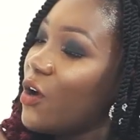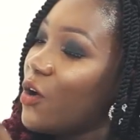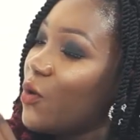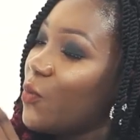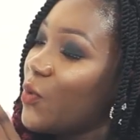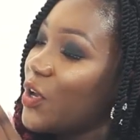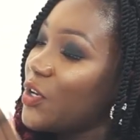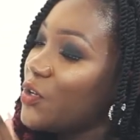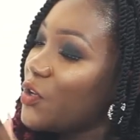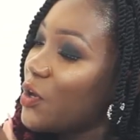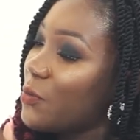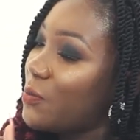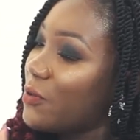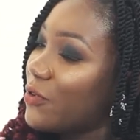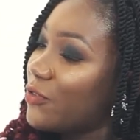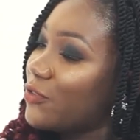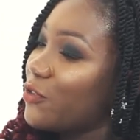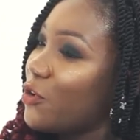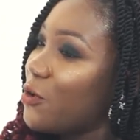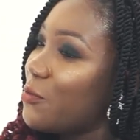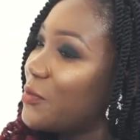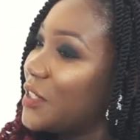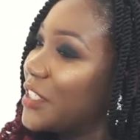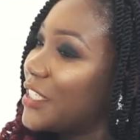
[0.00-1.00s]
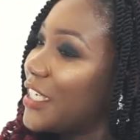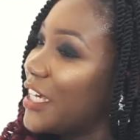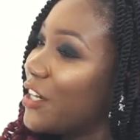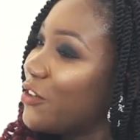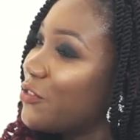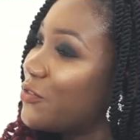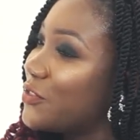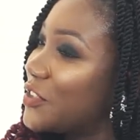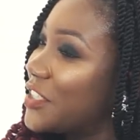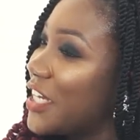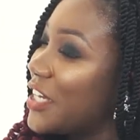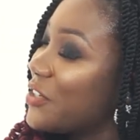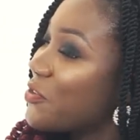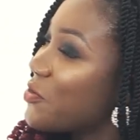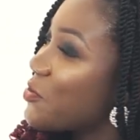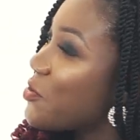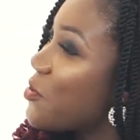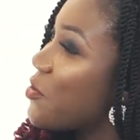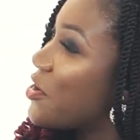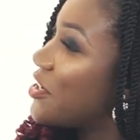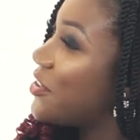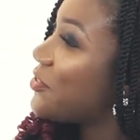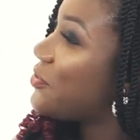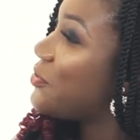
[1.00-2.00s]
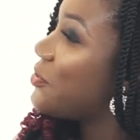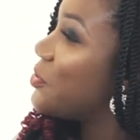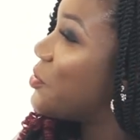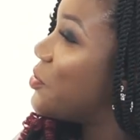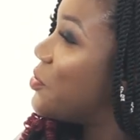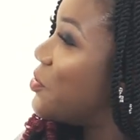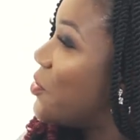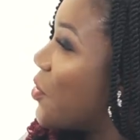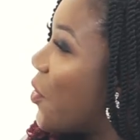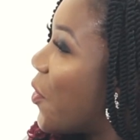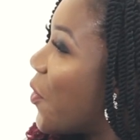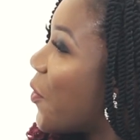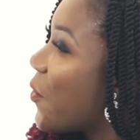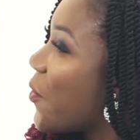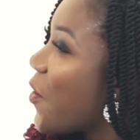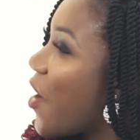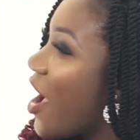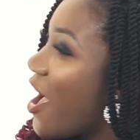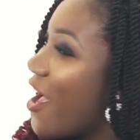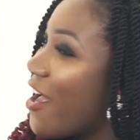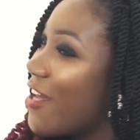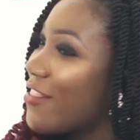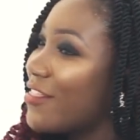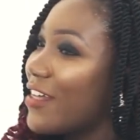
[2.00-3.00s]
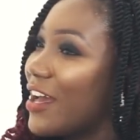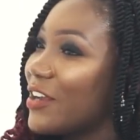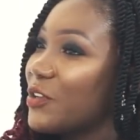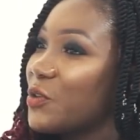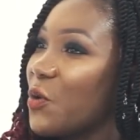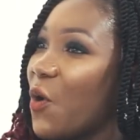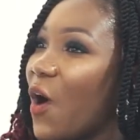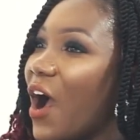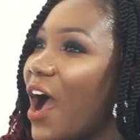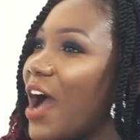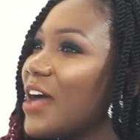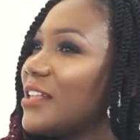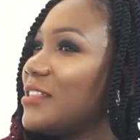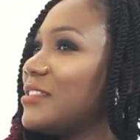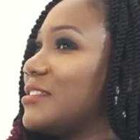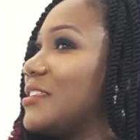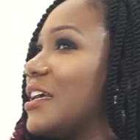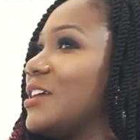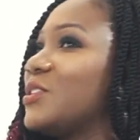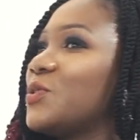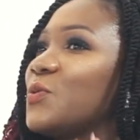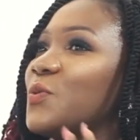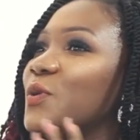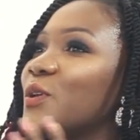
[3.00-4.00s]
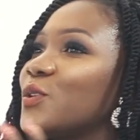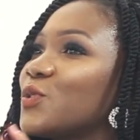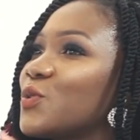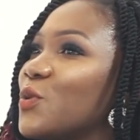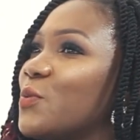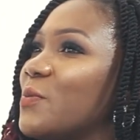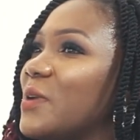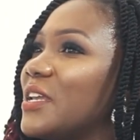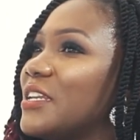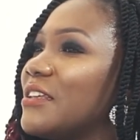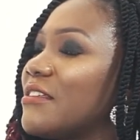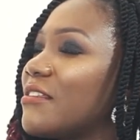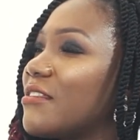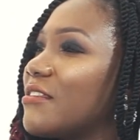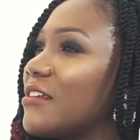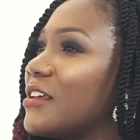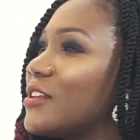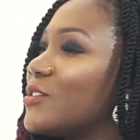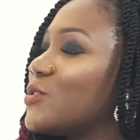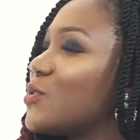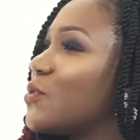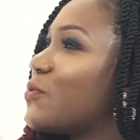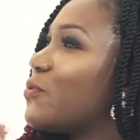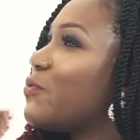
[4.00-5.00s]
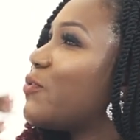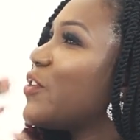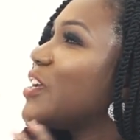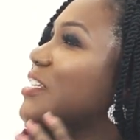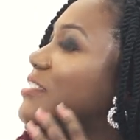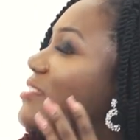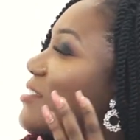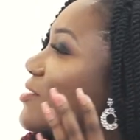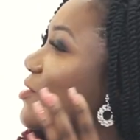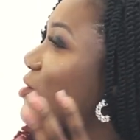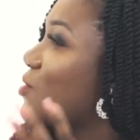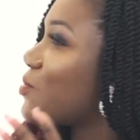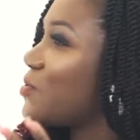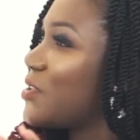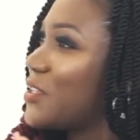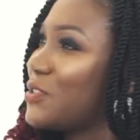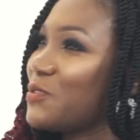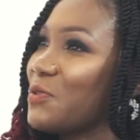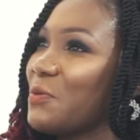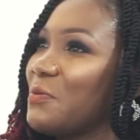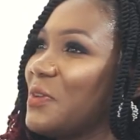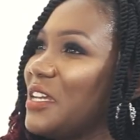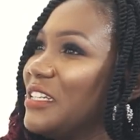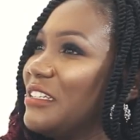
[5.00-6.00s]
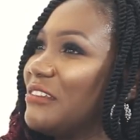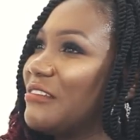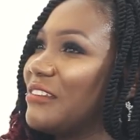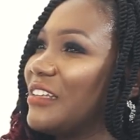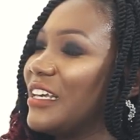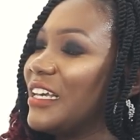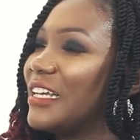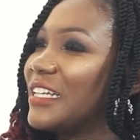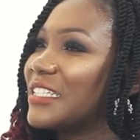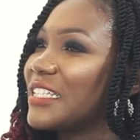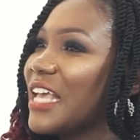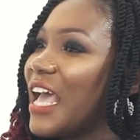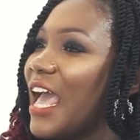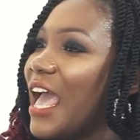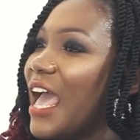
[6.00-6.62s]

When you're performing, Kelvin, I don't know if you know that your hands are doing so many things, your face is doing so many things,